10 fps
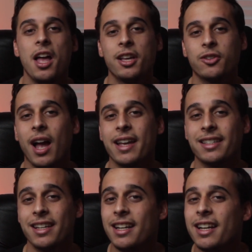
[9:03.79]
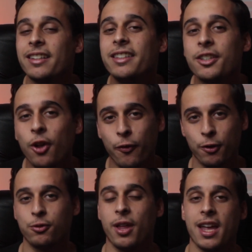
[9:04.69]
So guys, this is all for
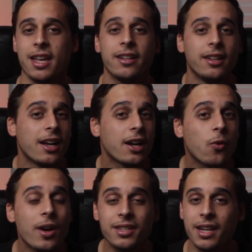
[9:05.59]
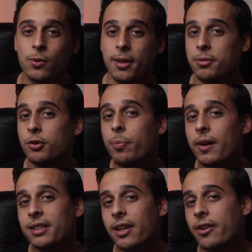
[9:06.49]
today. Crazy news, I'm super
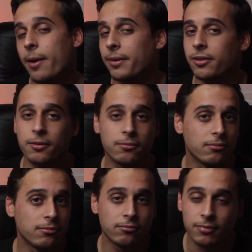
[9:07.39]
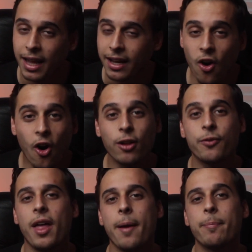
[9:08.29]
excited about all of
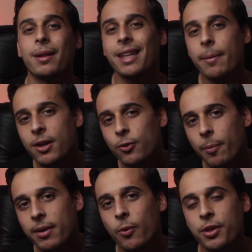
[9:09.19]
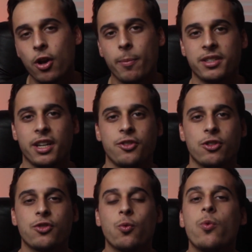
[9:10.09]
them, but let me know down below in the comment
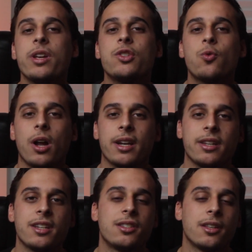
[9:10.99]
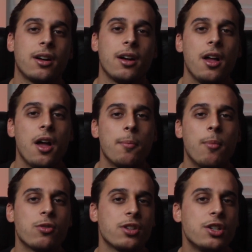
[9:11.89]
sections which one is the
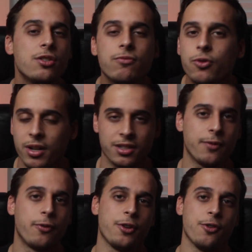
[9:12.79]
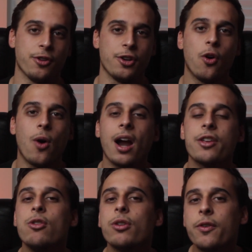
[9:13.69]
most interesting for you. Are
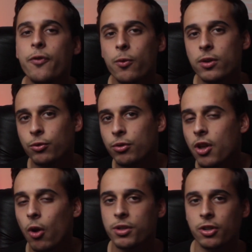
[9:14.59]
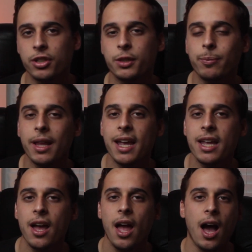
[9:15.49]
you looking forward to the always-on display?
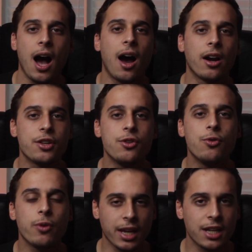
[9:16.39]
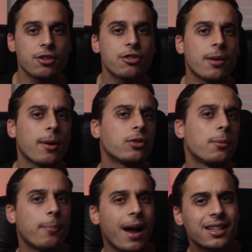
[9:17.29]
Are you interested about the
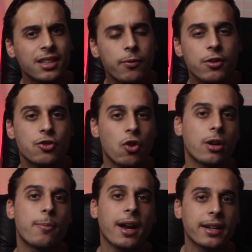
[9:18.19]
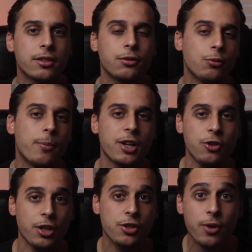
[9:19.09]
MagSafe with the stronger magnets to make sure
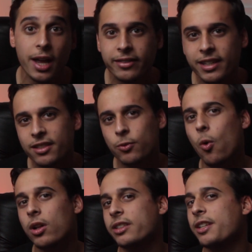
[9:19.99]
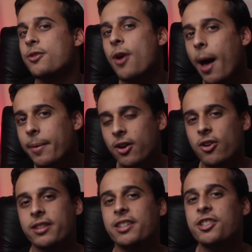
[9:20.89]
that you get this wallet that you haven't
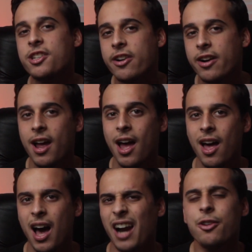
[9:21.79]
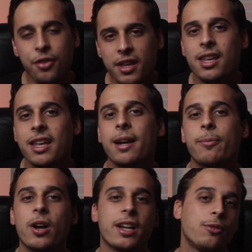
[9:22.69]
gotten this year? Are you thinking in
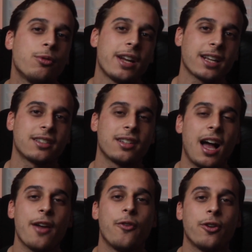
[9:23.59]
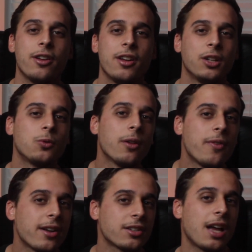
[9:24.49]
upgrading to the next iPhone
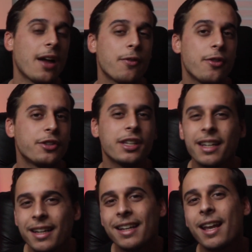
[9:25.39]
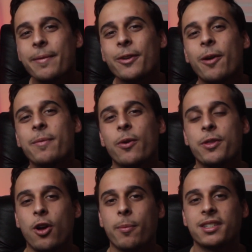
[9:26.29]
12s, iPhone 13? Let me know down below in the
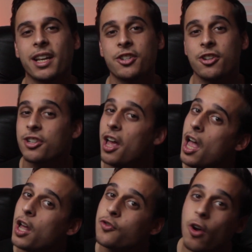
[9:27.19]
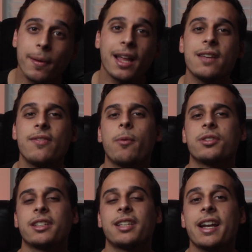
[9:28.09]
comment sections. Drop a like if that was
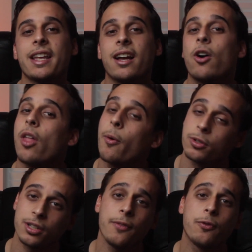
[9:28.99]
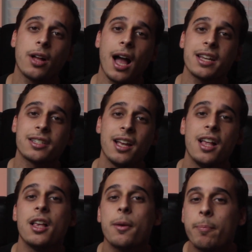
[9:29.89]
exciting or that was helpful, guys.
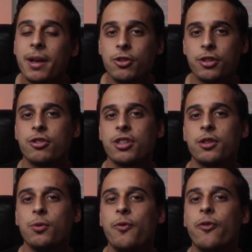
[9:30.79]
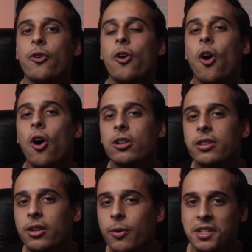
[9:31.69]
Make sure that you stay tuned for all the
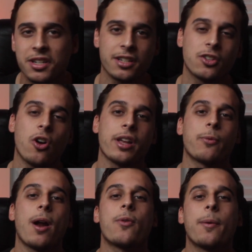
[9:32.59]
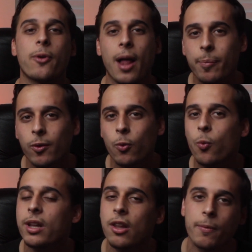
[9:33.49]
craziness going around about Apple.
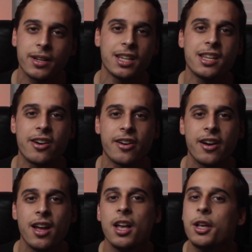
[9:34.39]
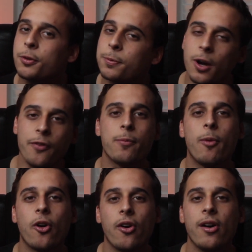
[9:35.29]
We love it here. Subscribe for
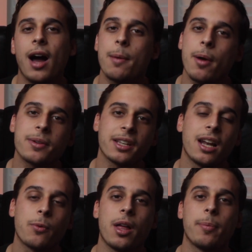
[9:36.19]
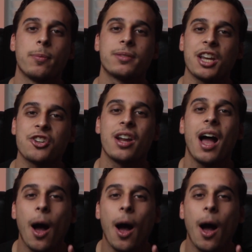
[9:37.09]
more. I'm Albert Aguilar with Apple Obsession.